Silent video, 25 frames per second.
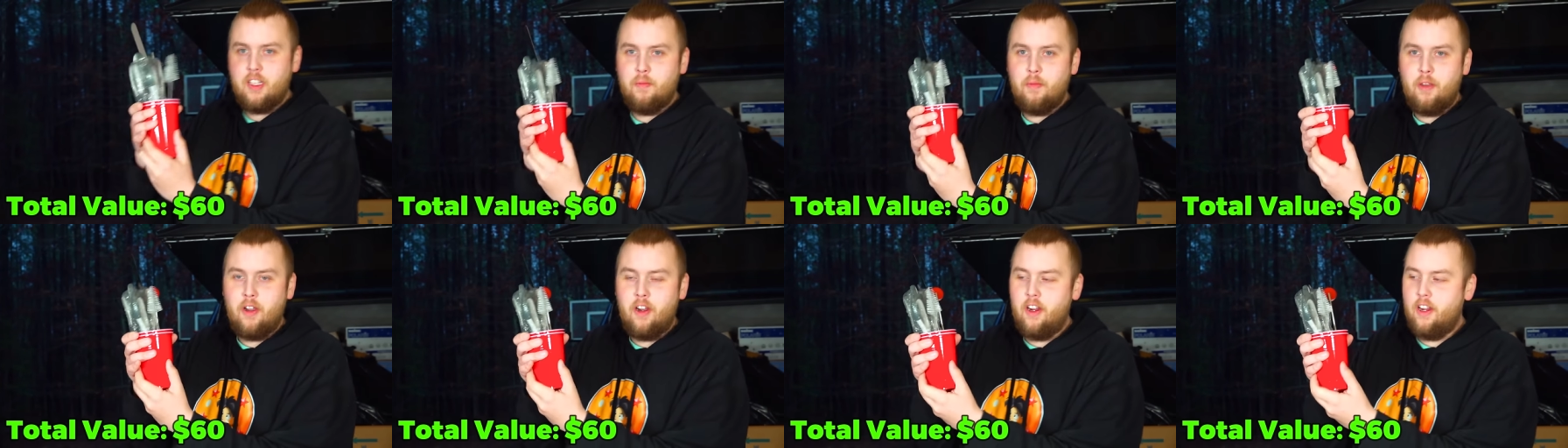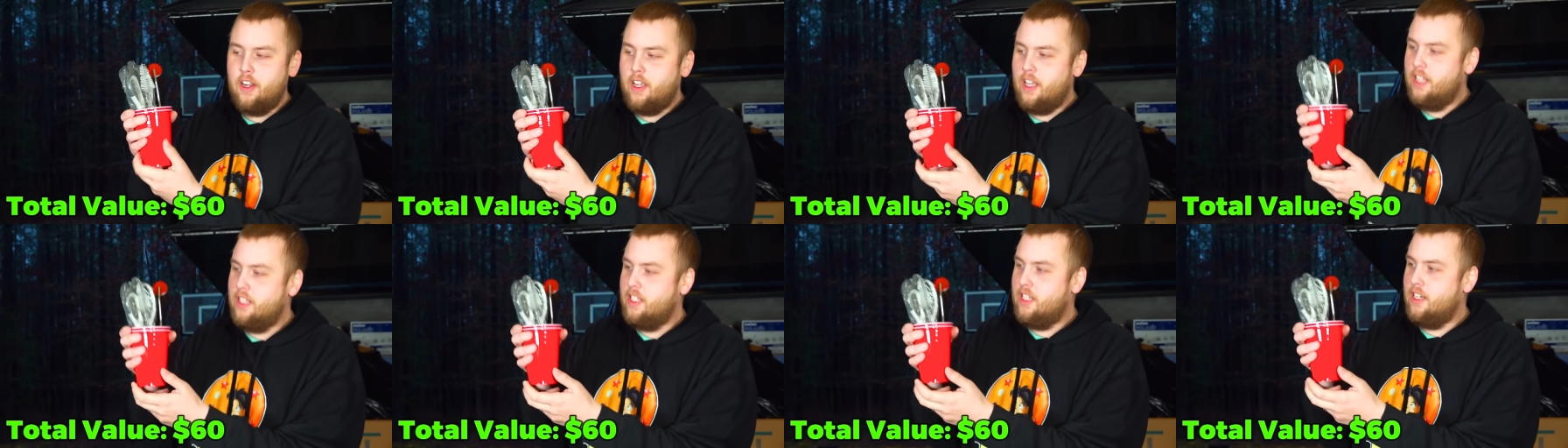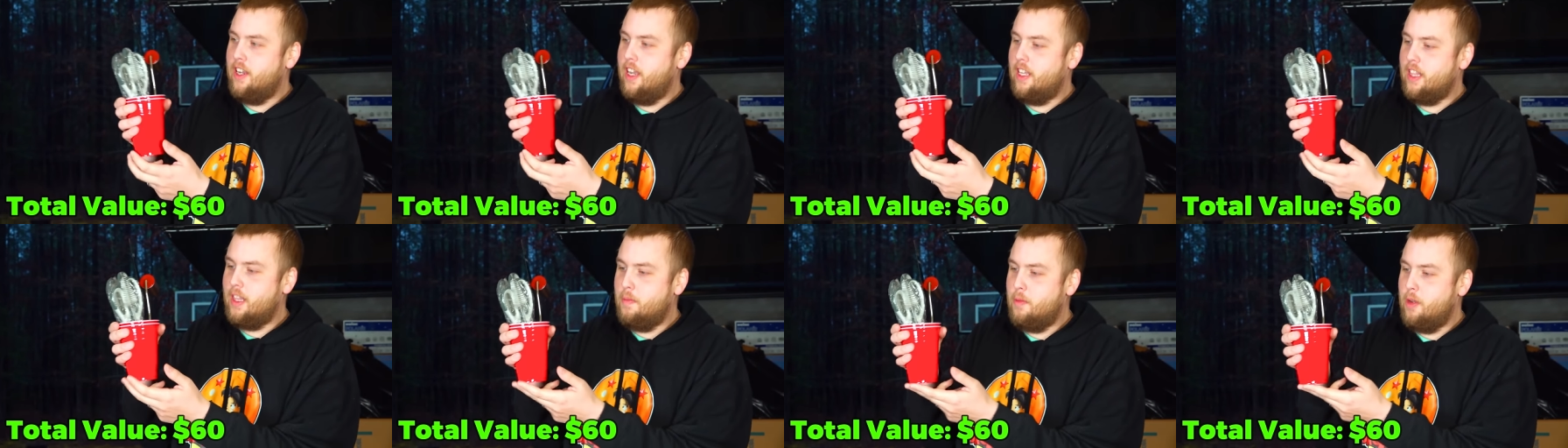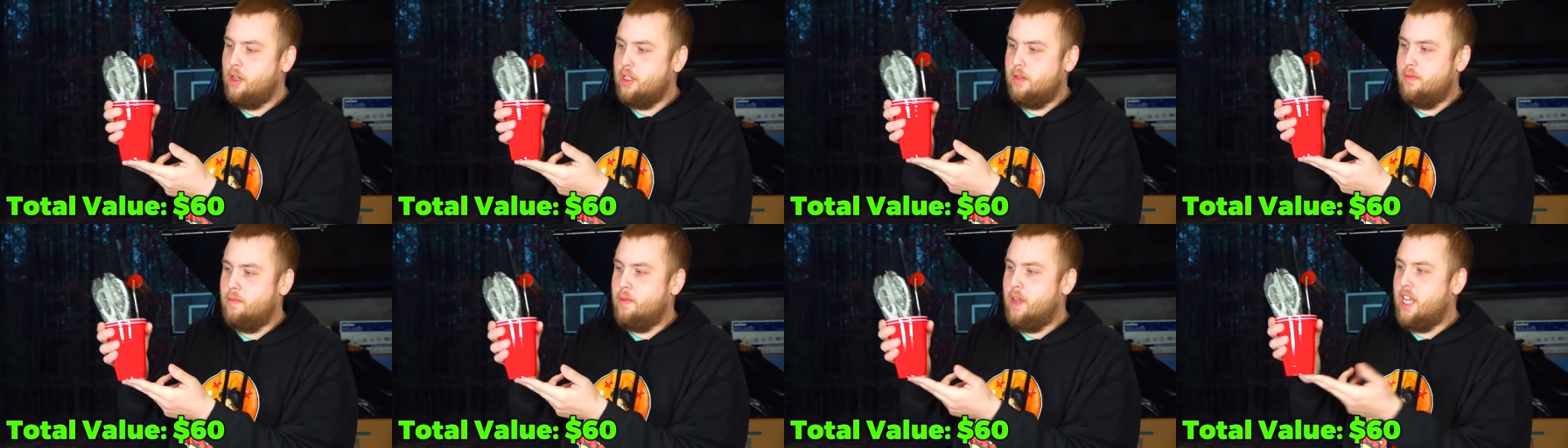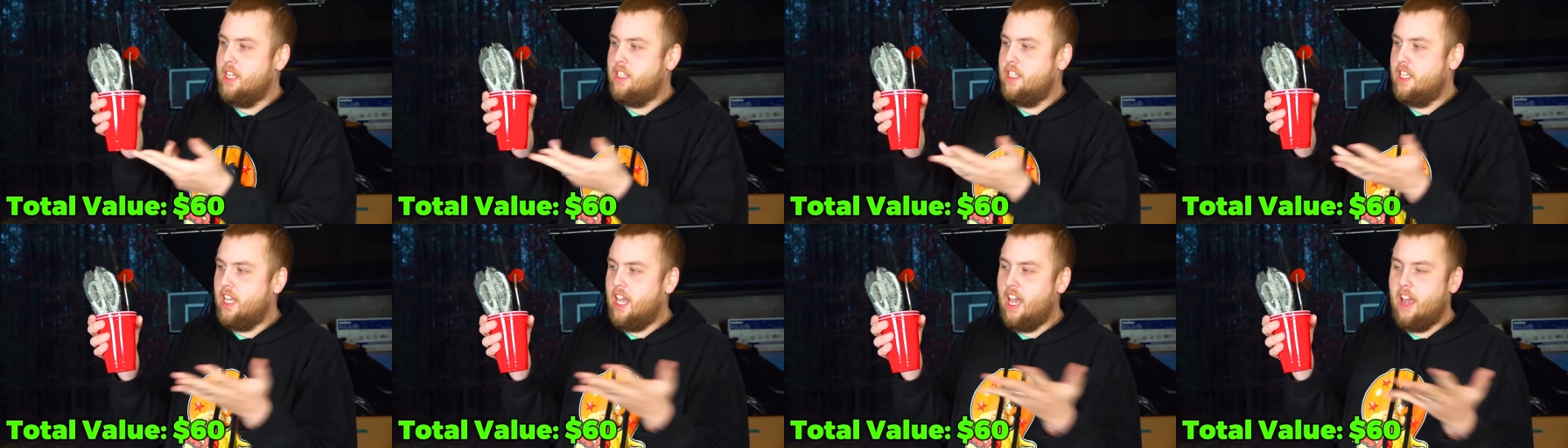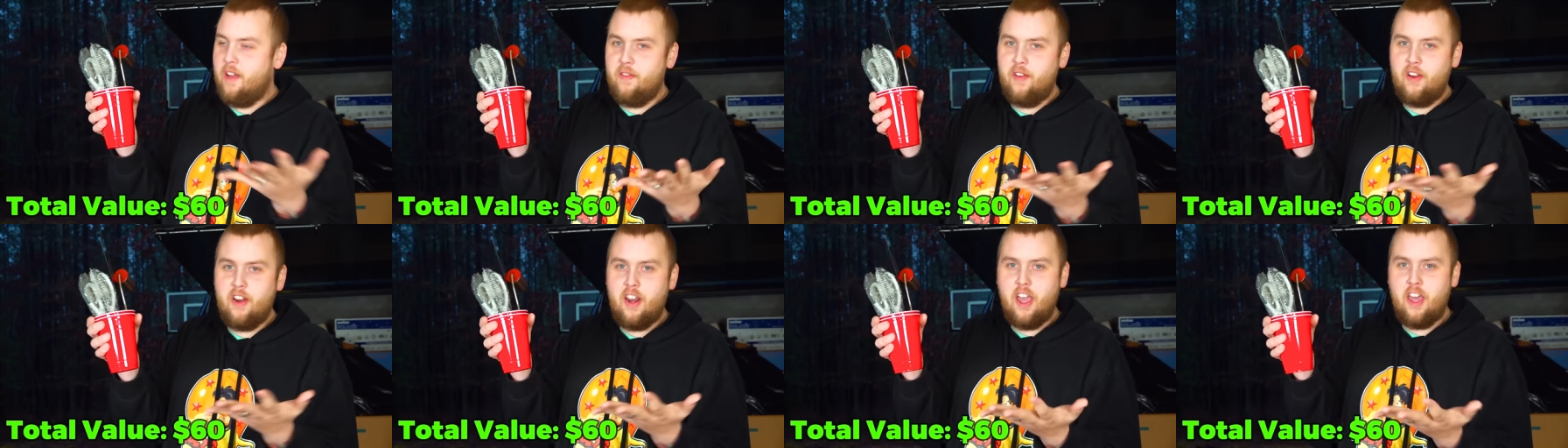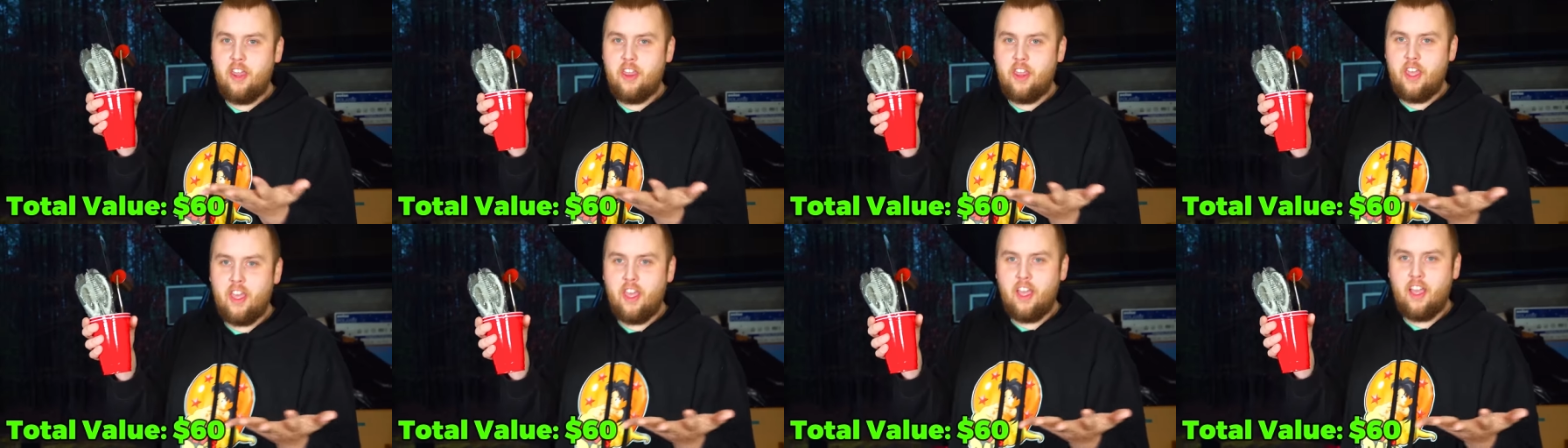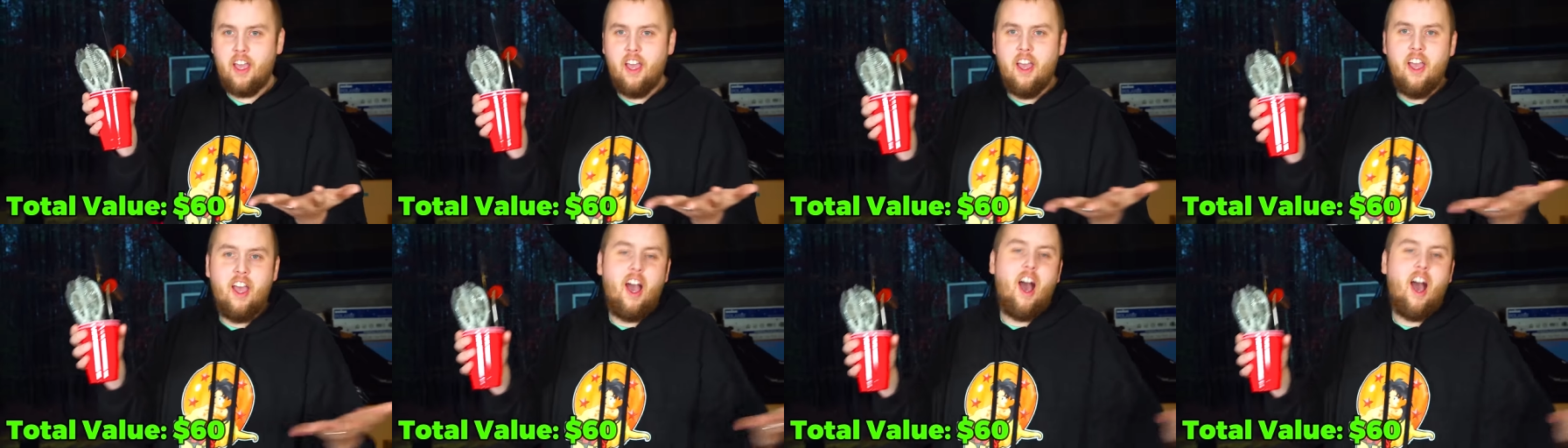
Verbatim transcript: Americans, they're like the most basic everyday thing.